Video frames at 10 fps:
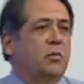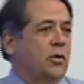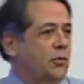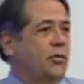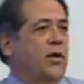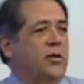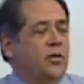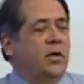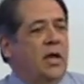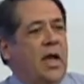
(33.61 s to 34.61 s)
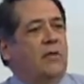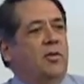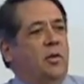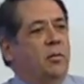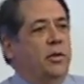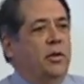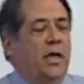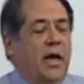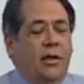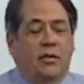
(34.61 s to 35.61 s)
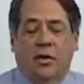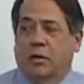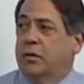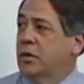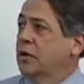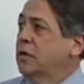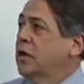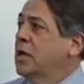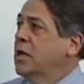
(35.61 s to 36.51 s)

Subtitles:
most fun you can have in the building, I think, legally.